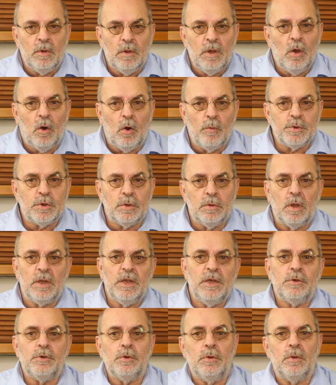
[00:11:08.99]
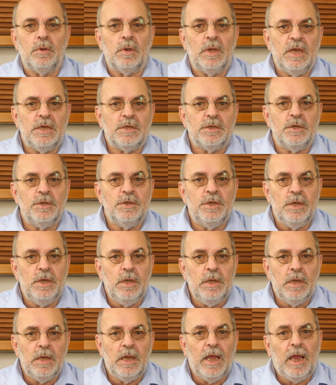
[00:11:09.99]
the optional internal
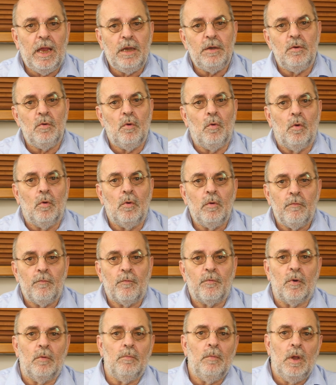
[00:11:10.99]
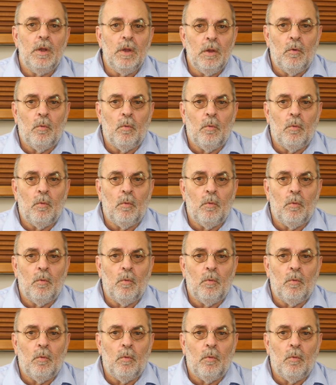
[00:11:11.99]
SSD and or from